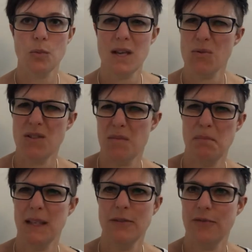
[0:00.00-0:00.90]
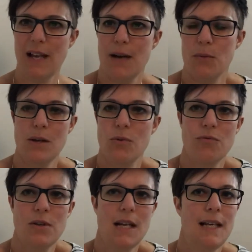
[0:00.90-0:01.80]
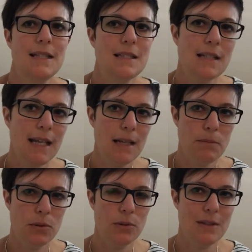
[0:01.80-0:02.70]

We were in B flat, we were really stable,